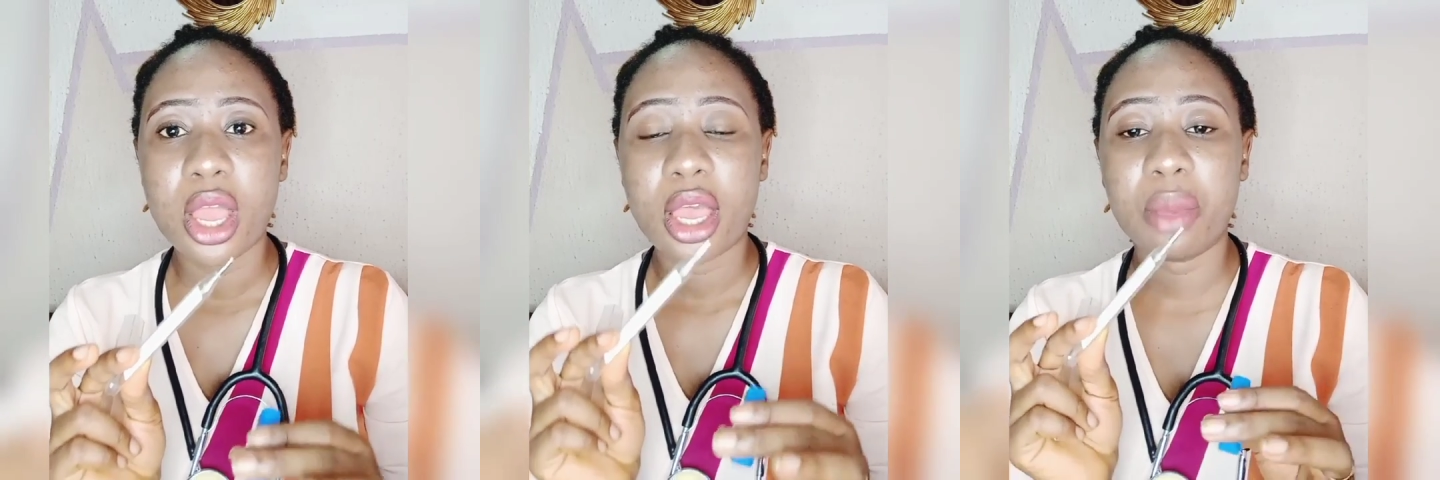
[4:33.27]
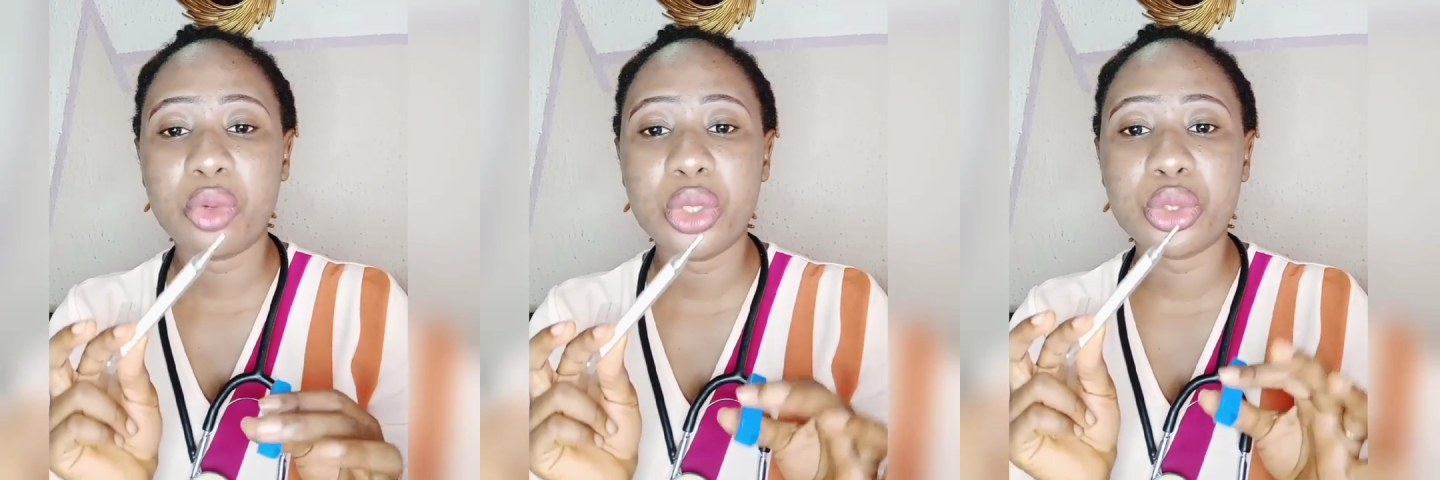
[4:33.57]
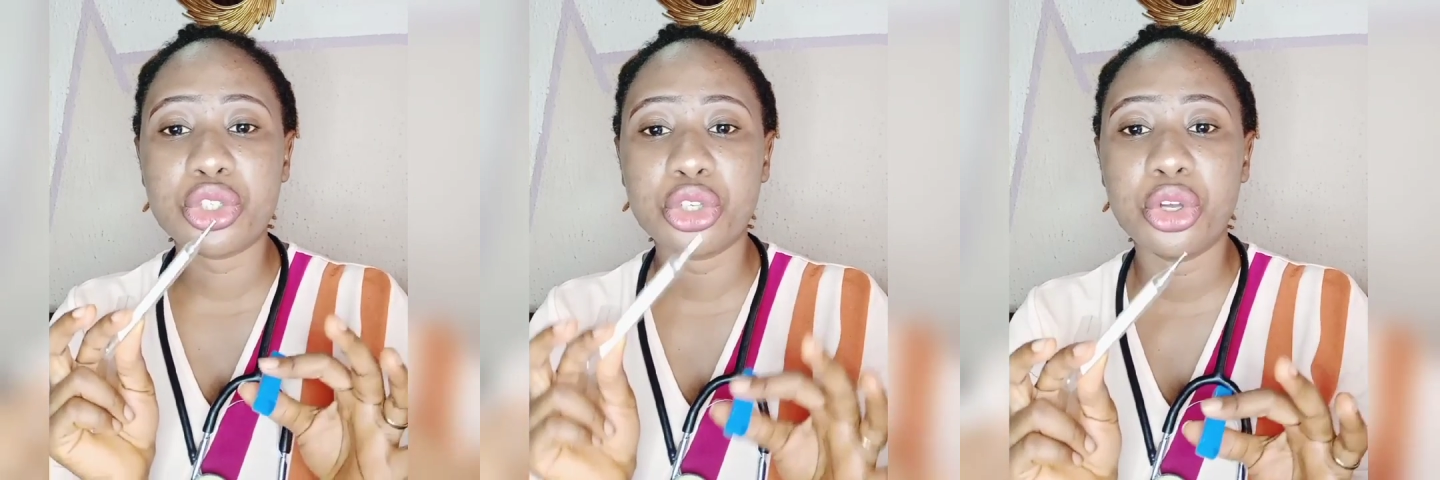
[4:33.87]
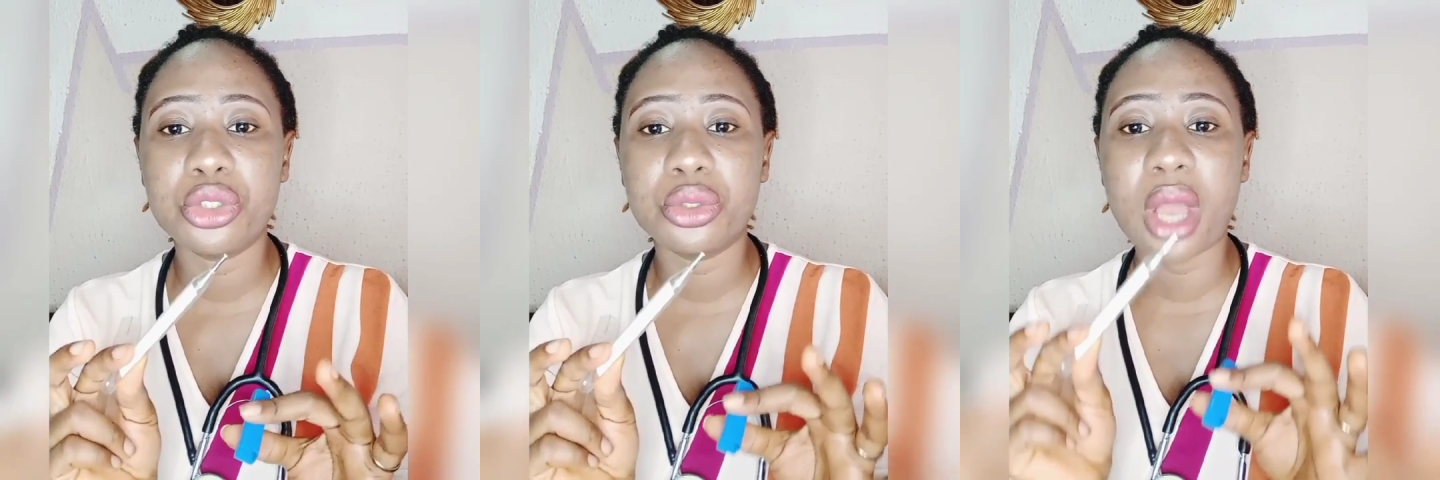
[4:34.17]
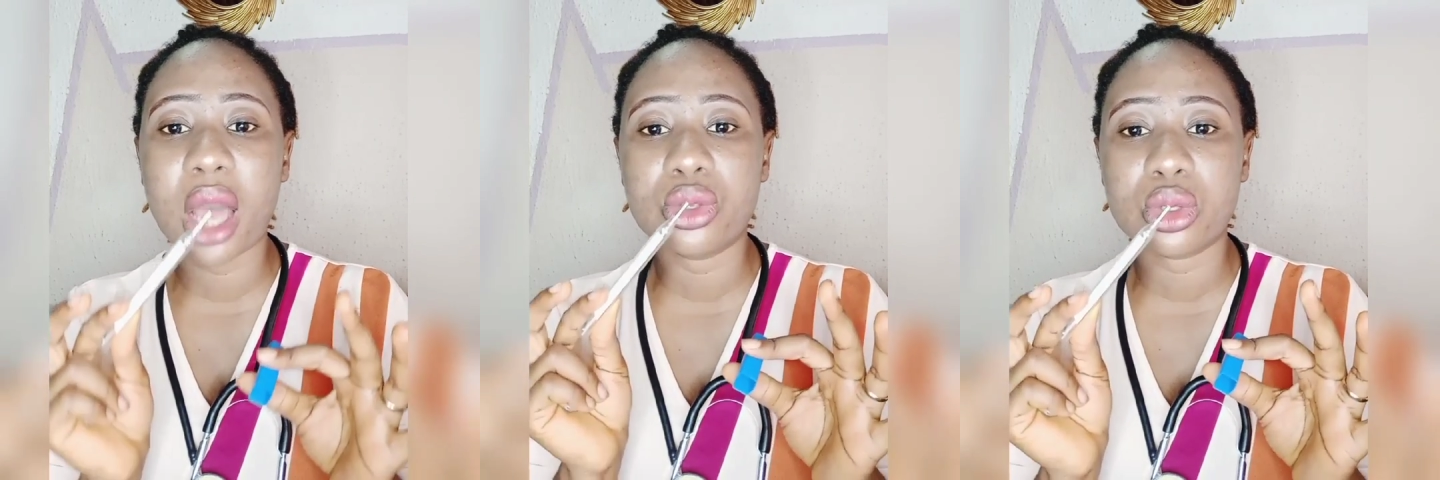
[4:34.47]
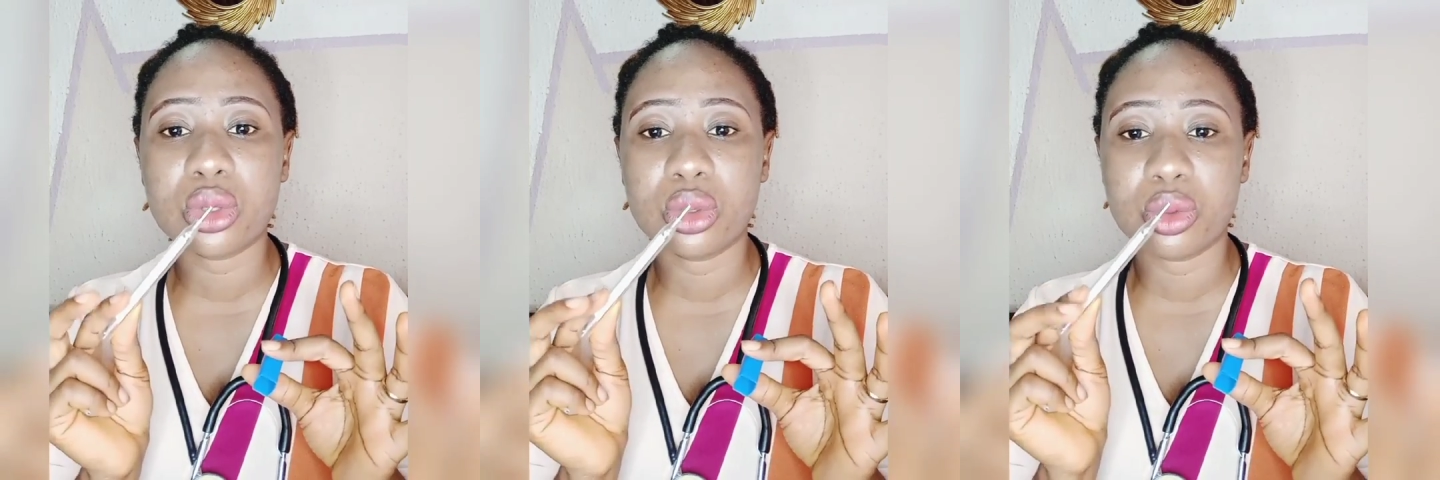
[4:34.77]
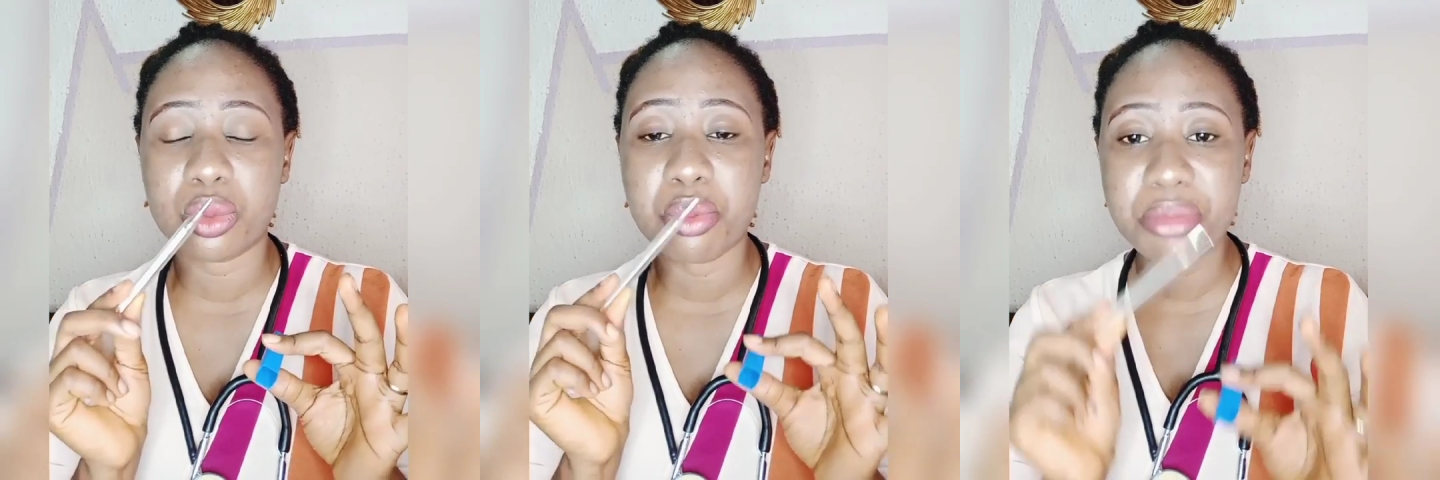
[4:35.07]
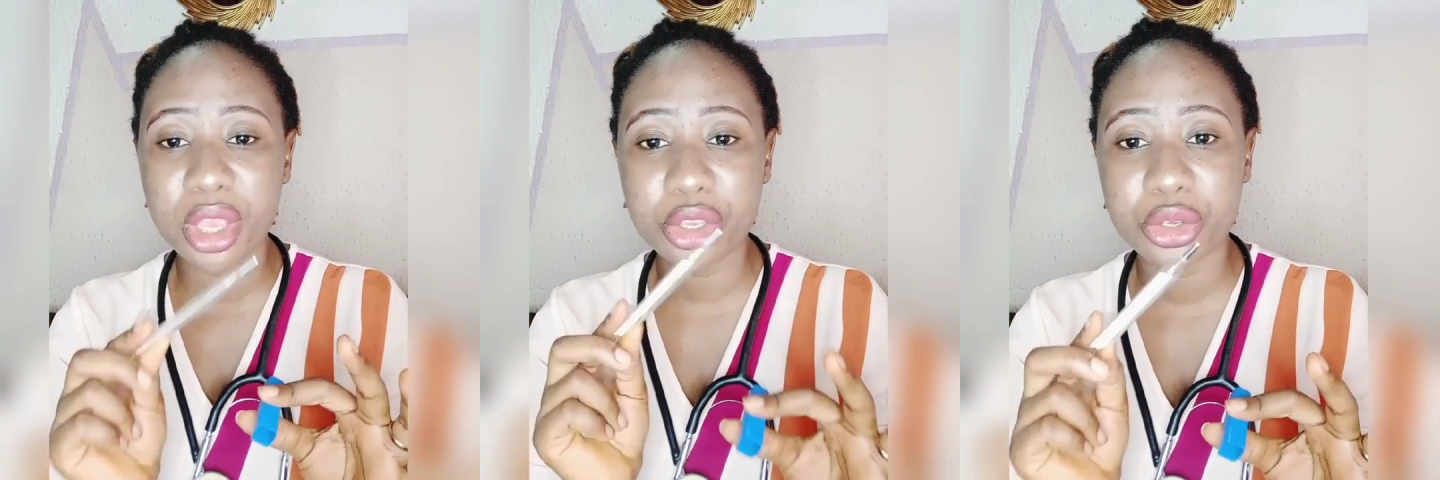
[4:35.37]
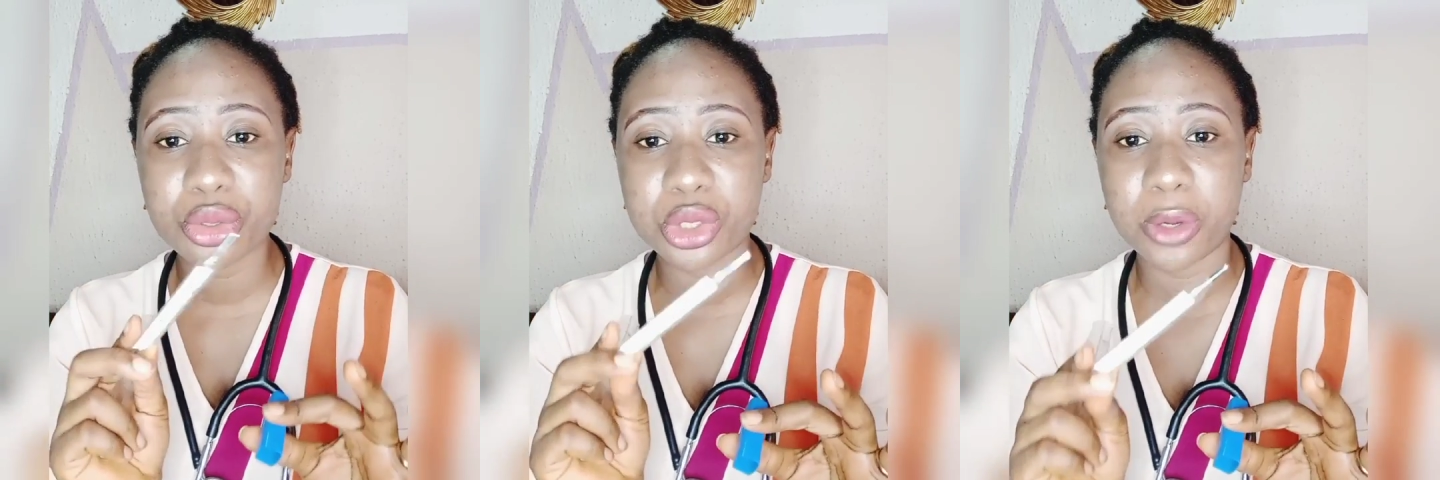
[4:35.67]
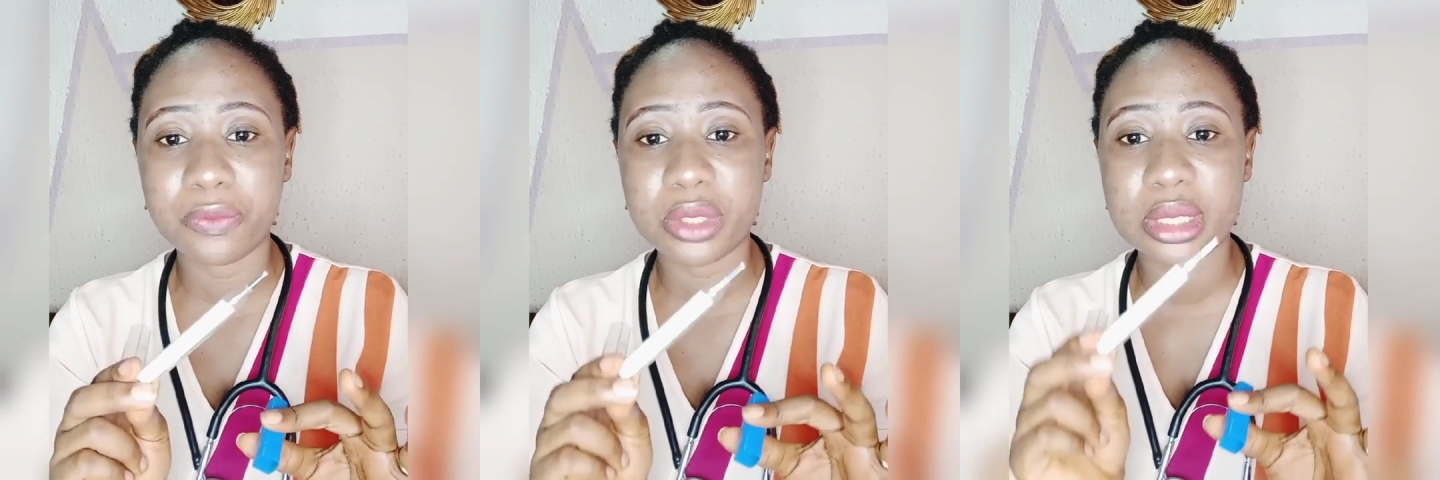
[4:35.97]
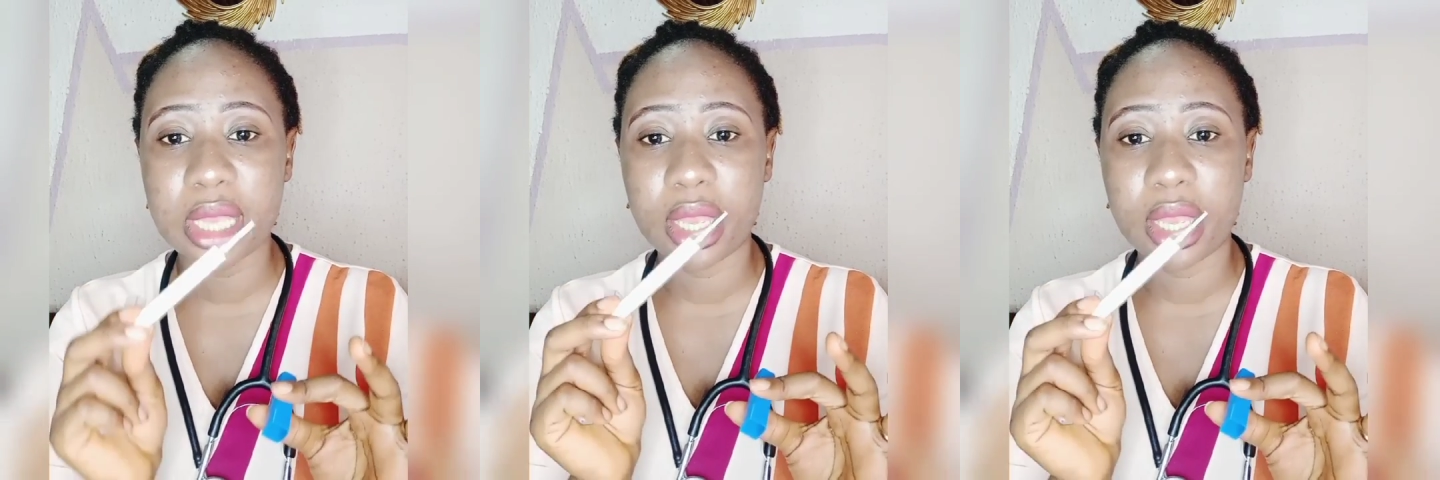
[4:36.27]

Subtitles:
I'm going to show you how to make use of this